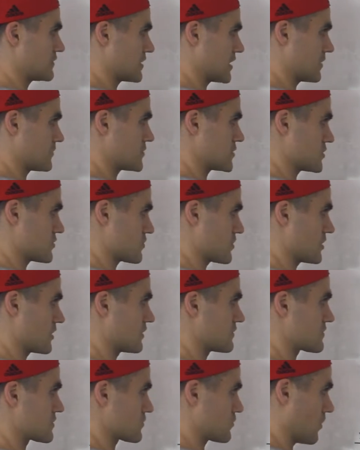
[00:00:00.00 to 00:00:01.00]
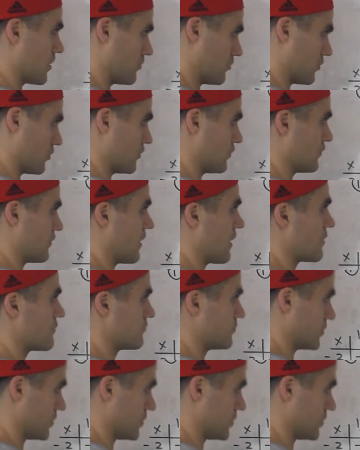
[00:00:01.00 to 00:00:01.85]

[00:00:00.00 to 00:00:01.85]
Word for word: times 3 gives us 1.5